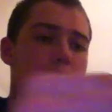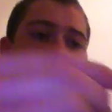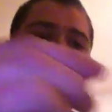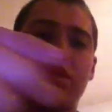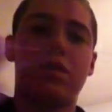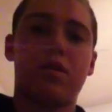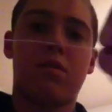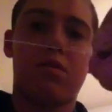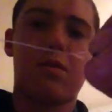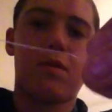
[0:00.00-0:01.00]
Alright,
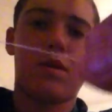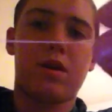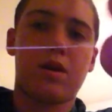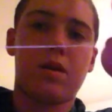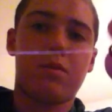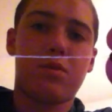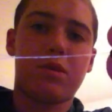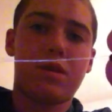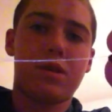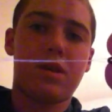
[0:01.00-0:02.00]
so I'm
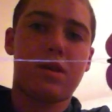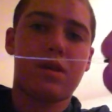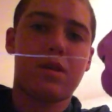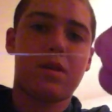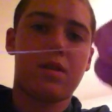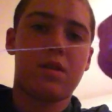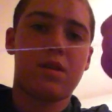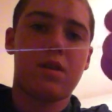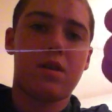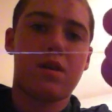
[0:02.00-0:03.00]
twisting it.
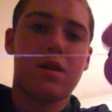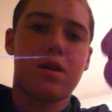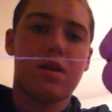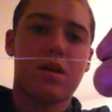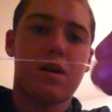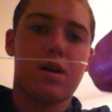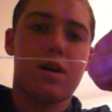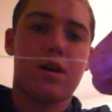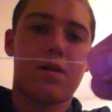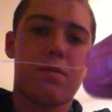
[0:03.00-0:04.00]

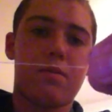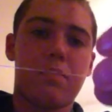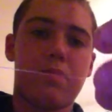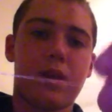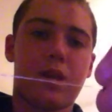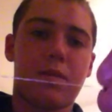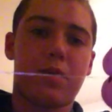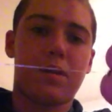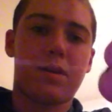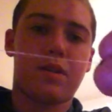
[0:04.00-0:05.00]
That's
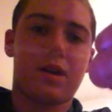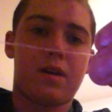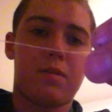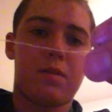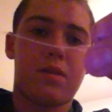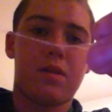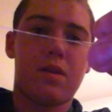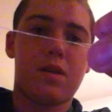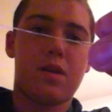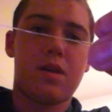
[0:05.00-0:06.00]
about 6 times.
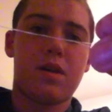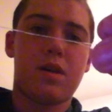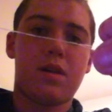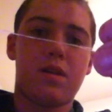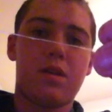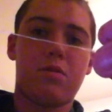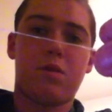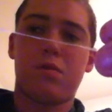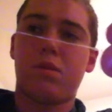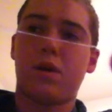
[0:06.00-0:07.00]
And then you
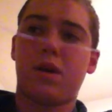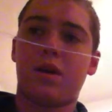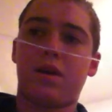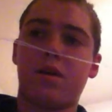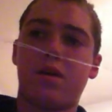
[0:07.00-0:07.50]
want to bring